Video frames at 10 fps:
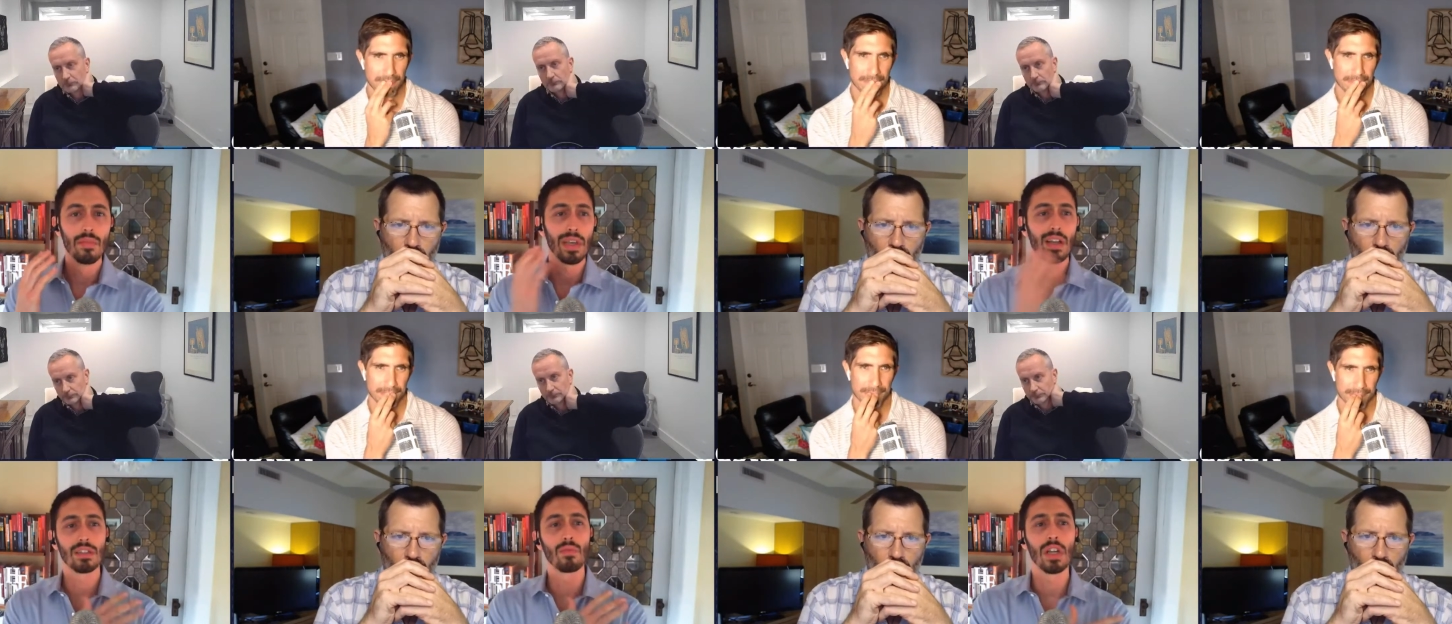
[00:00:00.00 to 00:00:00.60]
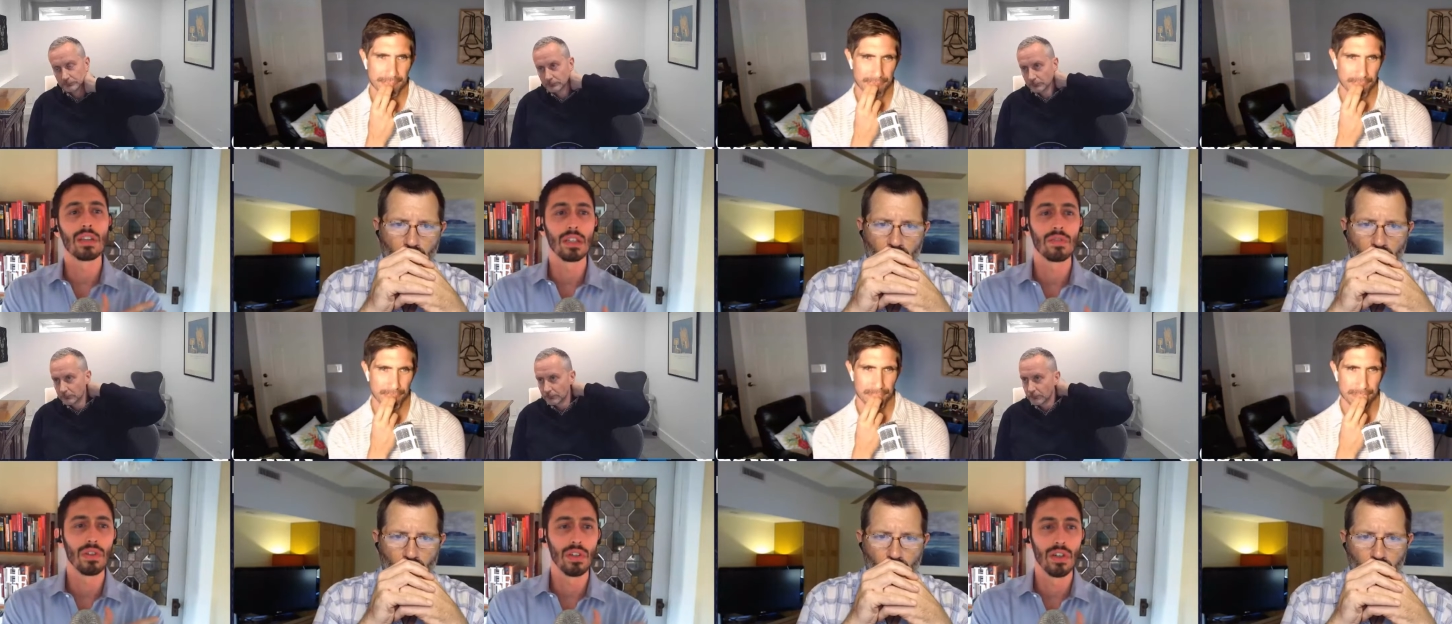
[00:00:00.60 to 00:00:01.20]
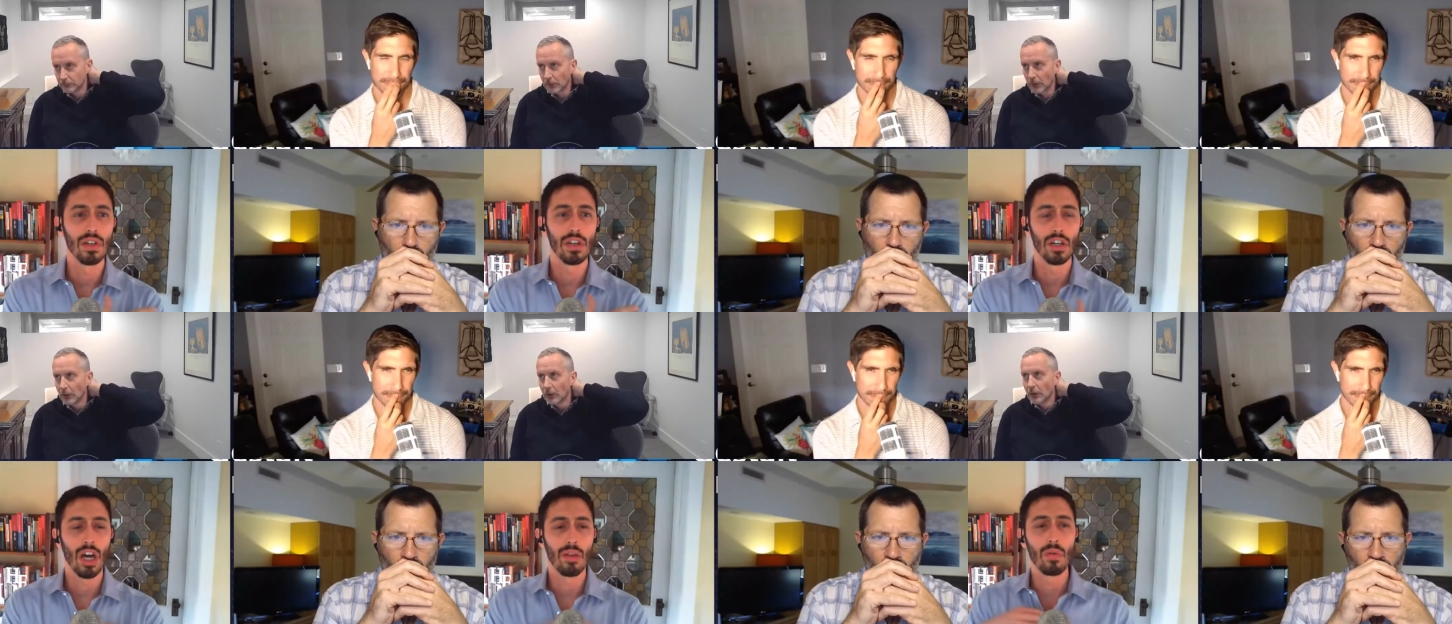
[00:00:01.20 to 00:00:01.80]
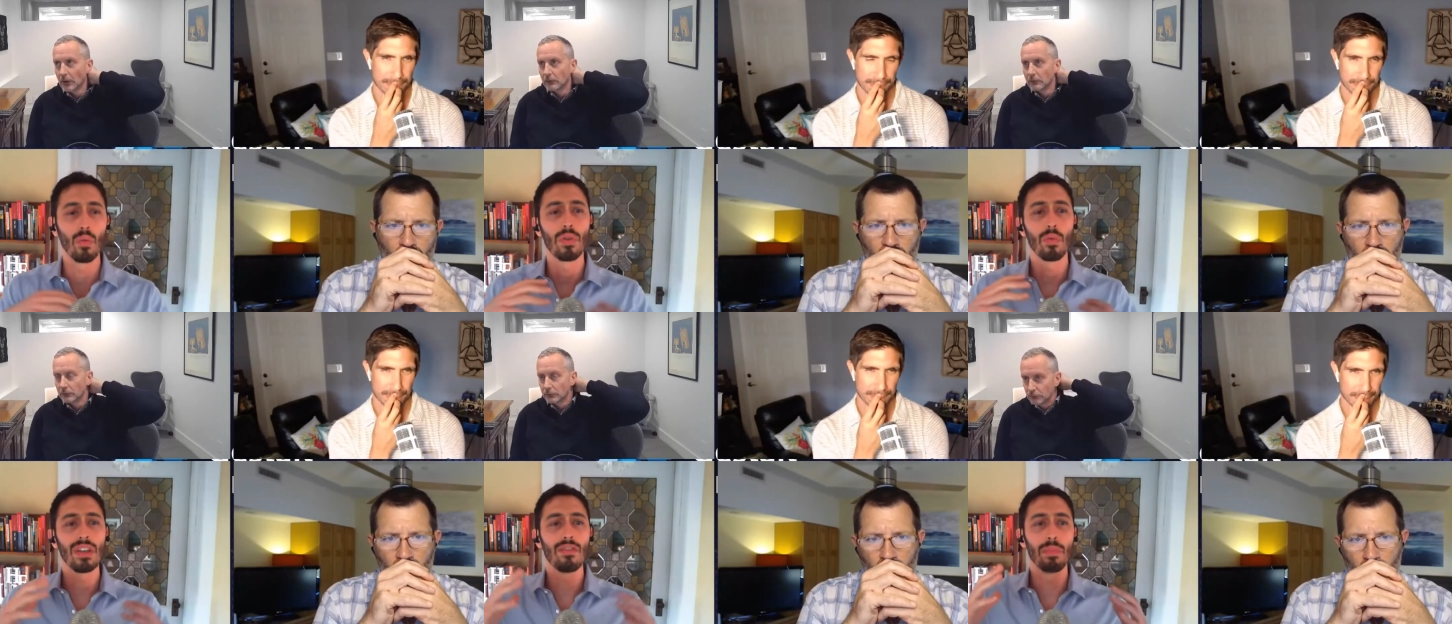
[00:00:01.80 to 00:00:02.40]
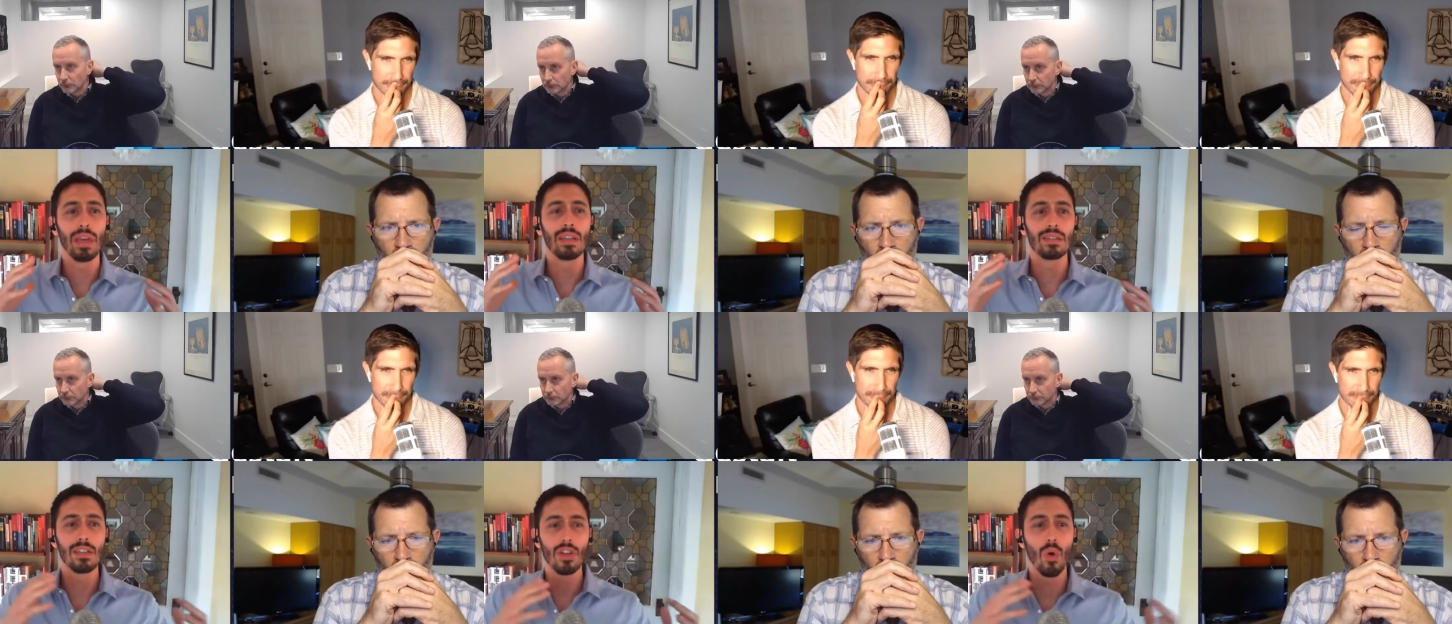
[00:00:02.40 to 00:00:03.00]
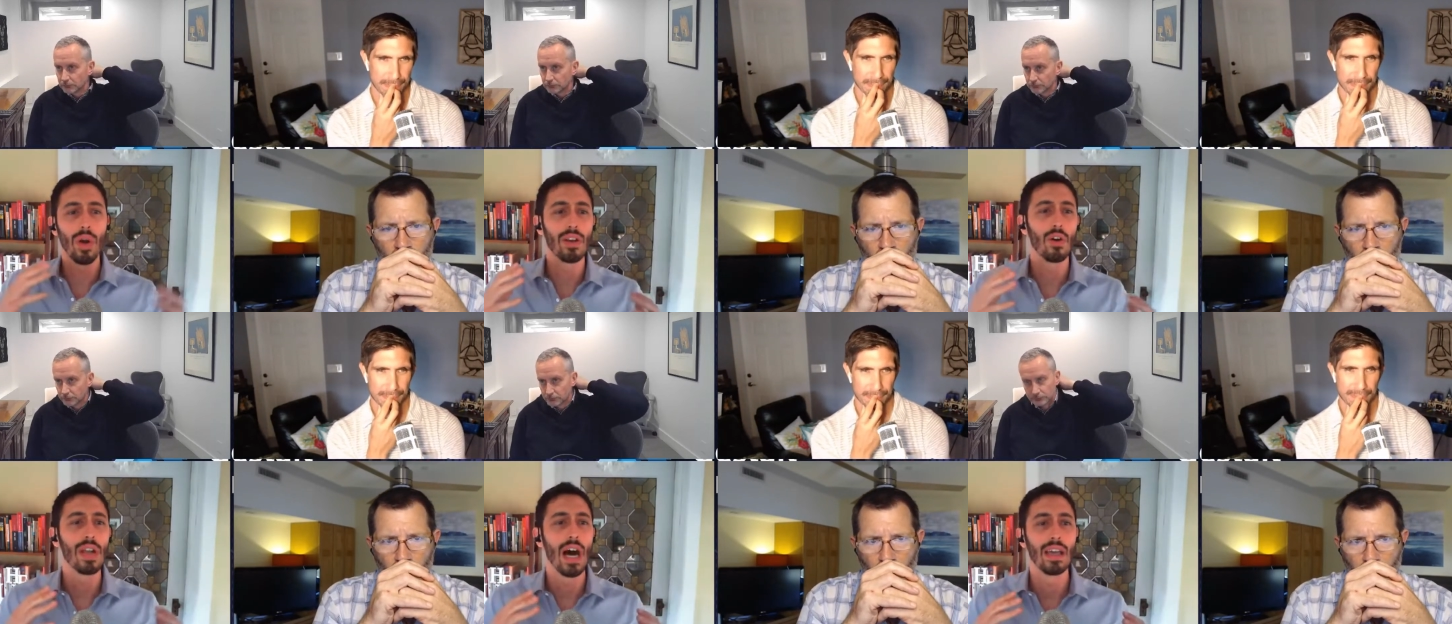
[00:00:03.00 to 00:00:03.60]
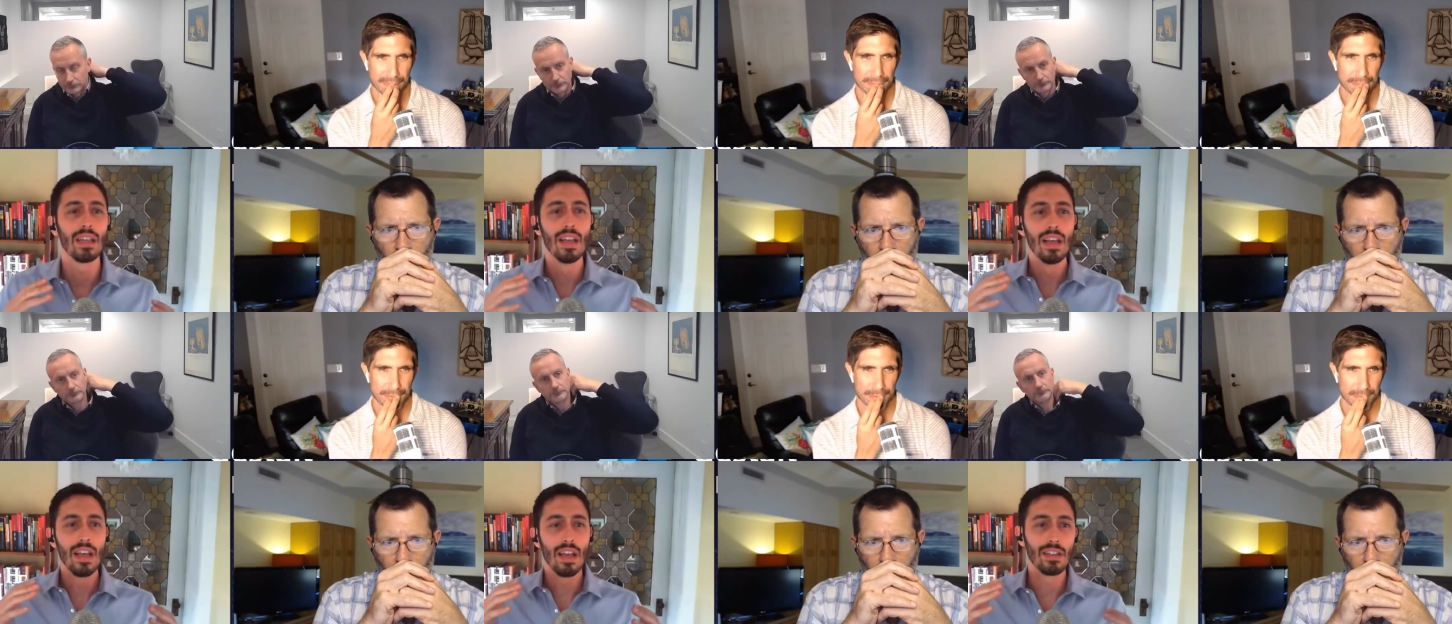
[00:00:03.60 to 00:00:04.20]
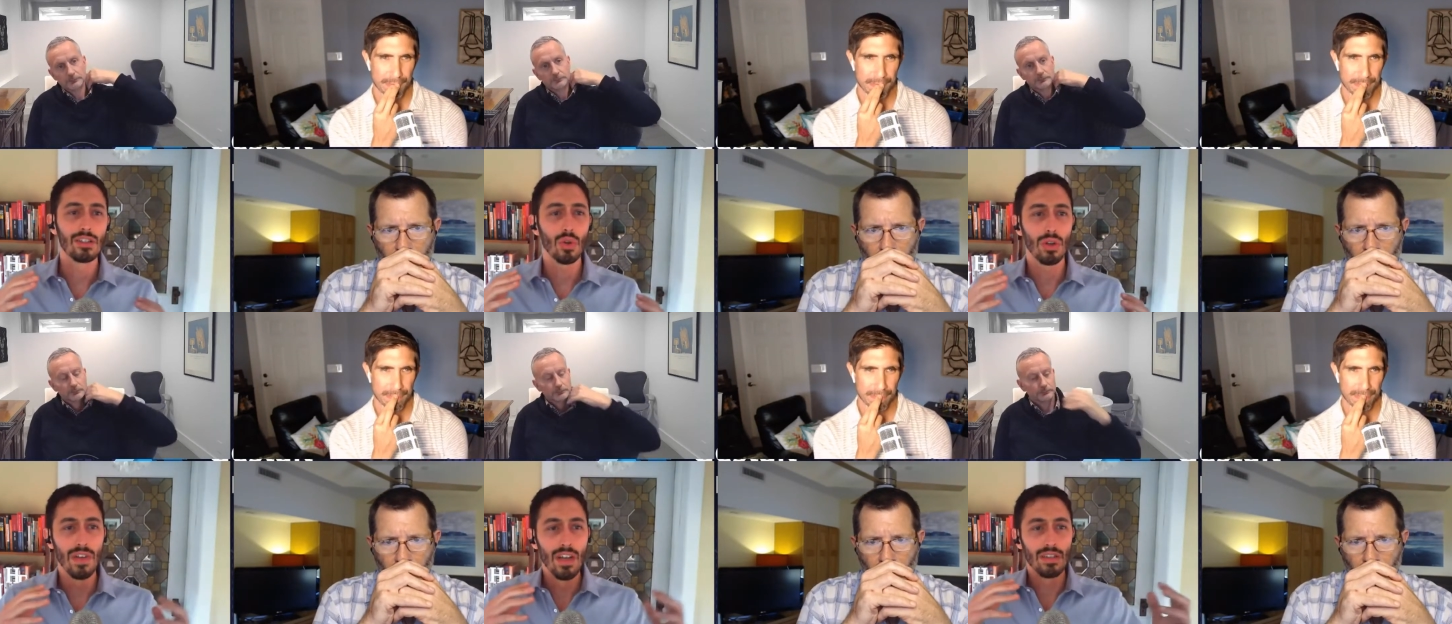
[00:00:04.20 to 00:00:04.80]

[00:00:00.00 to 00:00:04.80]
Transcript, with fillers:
Speaker 1: because of what it does for their, their economy. We, we have been since oh eight, oh nine in this sort of